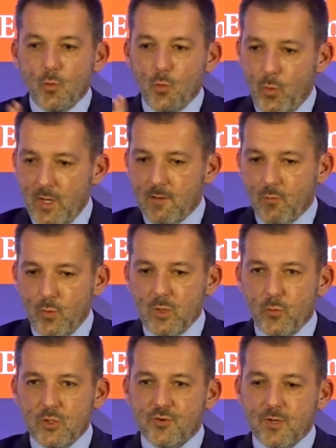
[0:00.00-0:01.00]

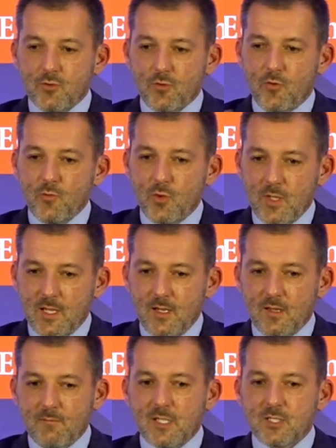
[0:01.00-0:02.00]
we try to
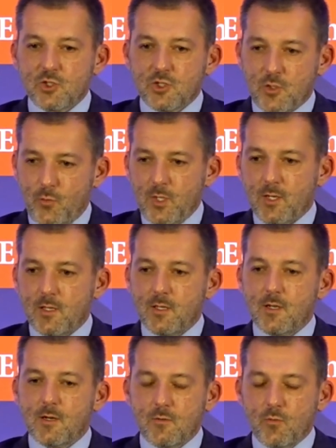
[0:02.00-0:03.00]
communicate the message that we are
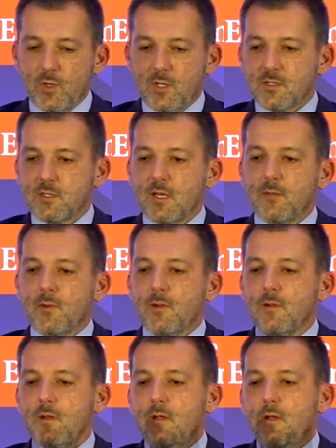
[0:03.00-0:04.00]
here, we are
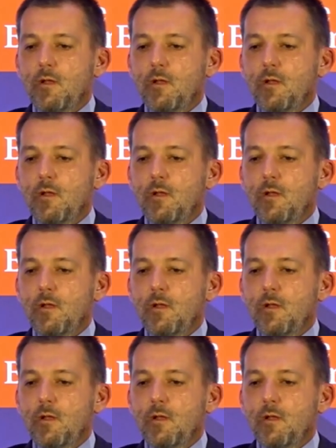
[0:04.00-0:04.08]
stable,